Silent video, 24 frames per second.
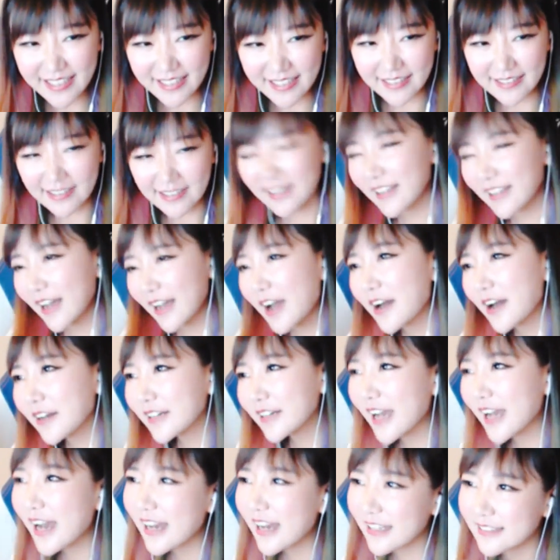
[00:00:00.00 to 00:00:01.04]
all
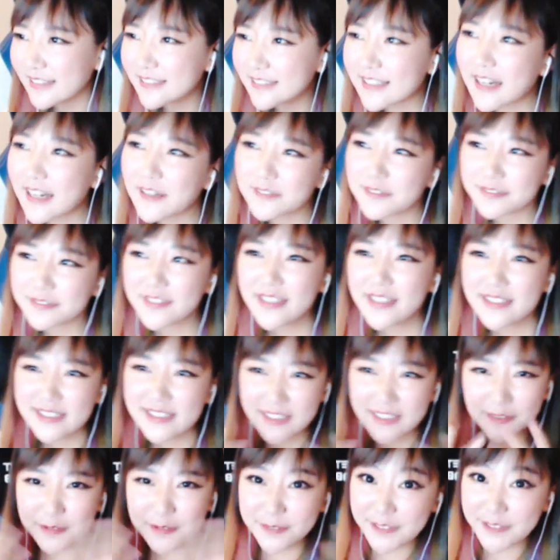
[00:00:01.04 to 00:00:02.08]
kinds of
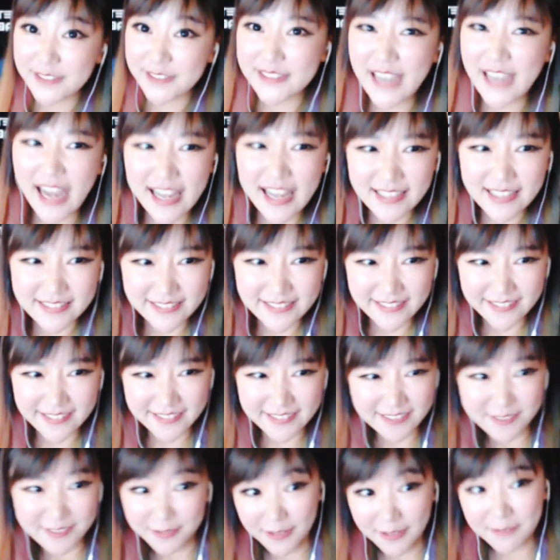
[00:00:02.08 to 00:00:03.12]
different ideas
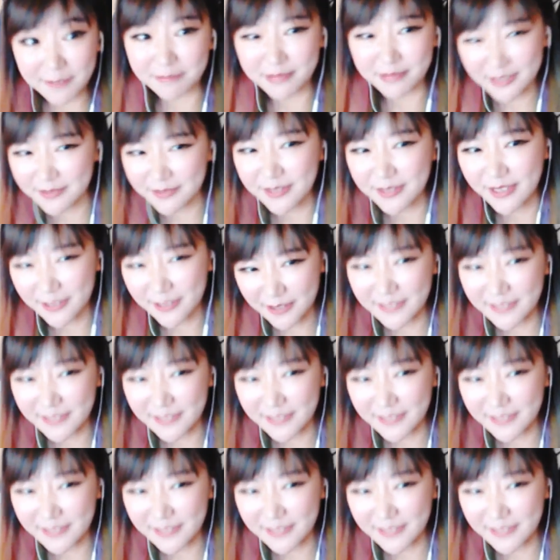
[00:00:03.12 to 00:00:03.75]
from people.